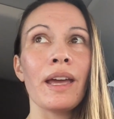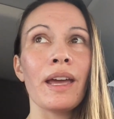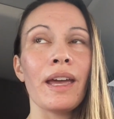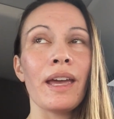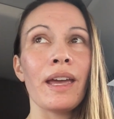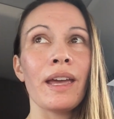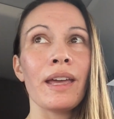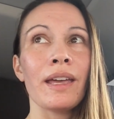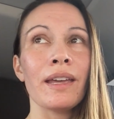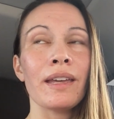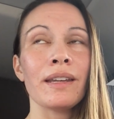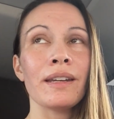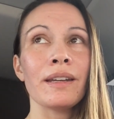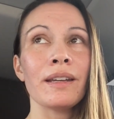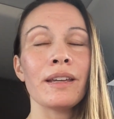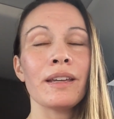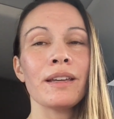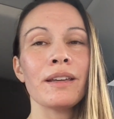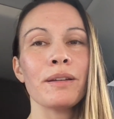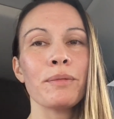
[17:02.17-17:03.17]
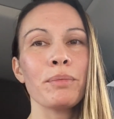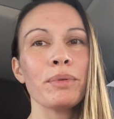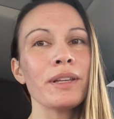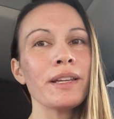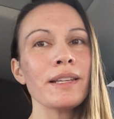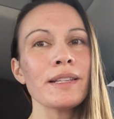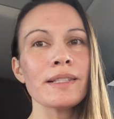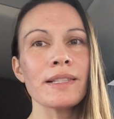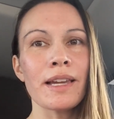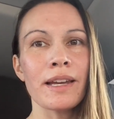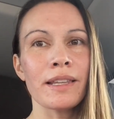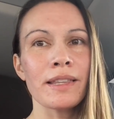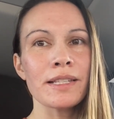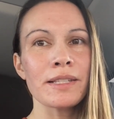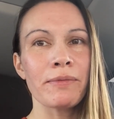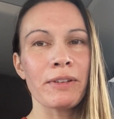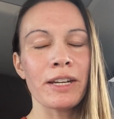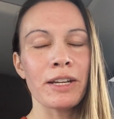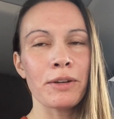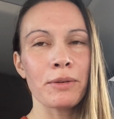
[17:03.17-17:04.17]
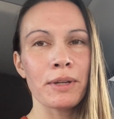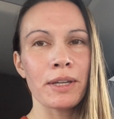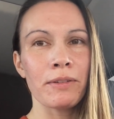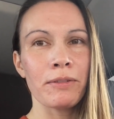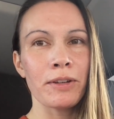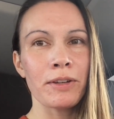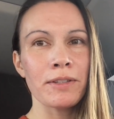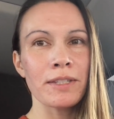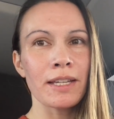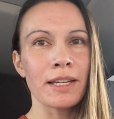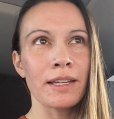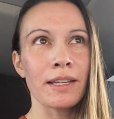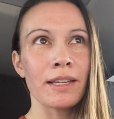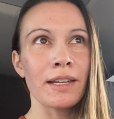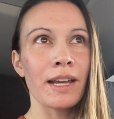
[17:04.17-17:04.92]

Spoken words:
And please like this video if you did,